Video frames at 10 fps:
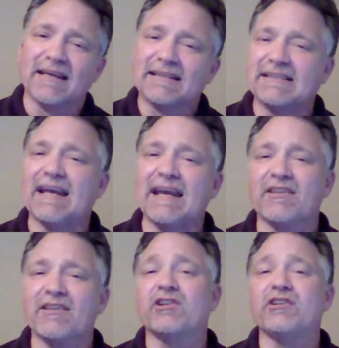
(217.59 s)
Today,
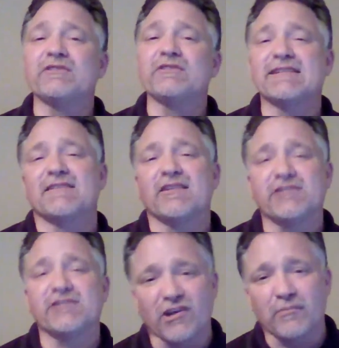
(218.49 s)
the good news is
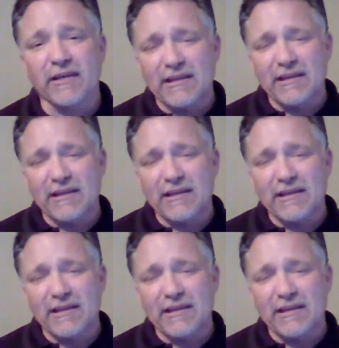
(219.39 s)
lunch is on me.